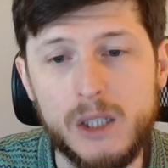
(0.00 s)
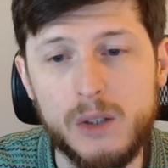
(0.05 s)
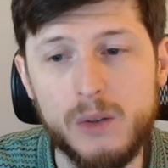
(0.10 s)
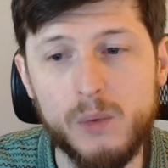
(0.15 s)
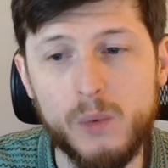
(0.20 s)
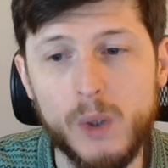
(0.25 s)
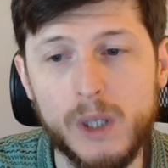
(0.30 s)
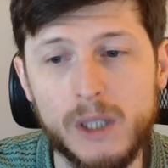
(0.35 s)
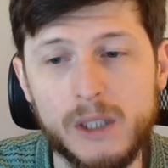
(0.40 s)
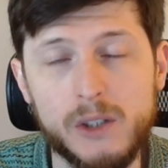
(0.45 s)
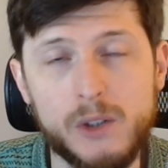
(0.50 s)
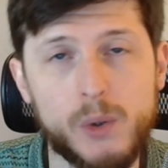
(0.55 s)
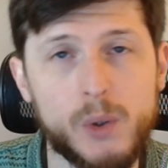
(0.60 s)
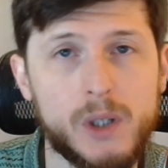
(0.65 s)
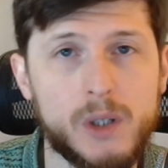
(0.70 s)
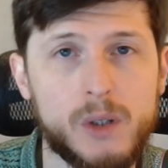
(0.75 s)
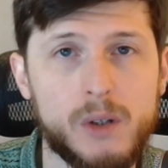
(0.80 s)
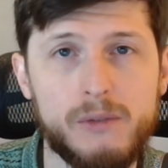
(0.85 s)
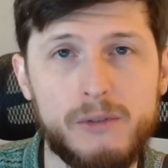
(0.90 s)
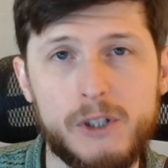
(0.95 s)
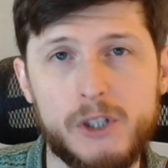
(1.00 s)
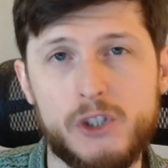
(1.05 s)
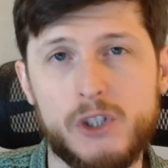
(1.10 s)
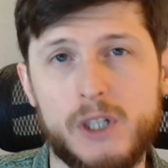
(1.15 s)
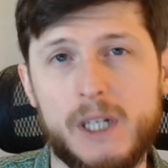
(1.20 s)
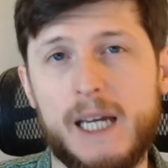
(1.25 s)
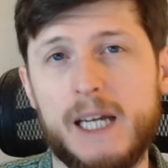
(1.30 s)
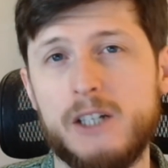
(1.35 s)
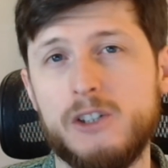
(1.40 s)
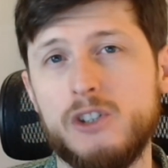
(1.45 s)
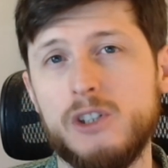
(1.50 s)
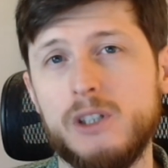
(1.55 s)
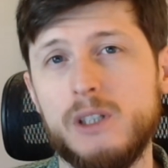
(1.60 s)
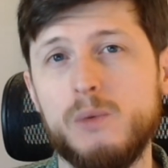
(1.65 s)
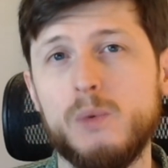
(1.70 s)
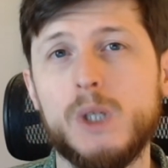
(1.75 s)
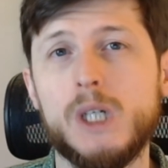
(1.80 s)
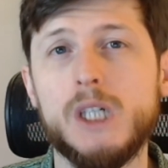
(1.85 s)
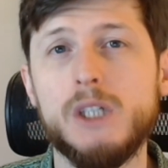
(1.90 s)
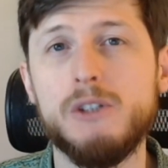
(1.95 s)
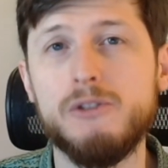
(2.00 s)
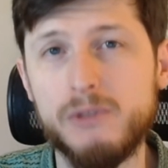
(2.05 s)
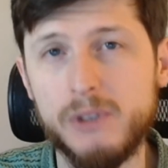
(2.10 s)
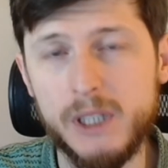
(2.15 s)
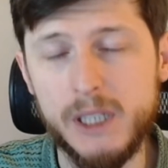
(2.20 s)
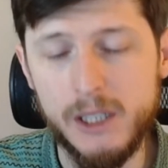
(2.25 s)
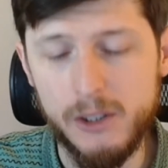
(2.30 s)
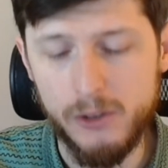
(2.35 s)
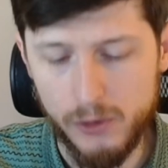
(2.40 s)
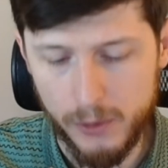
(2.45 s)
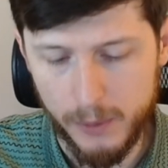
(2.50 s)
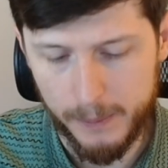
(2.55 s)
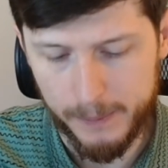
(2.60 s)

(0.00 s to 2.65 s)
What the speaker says: what the torque coefficient actually was for this.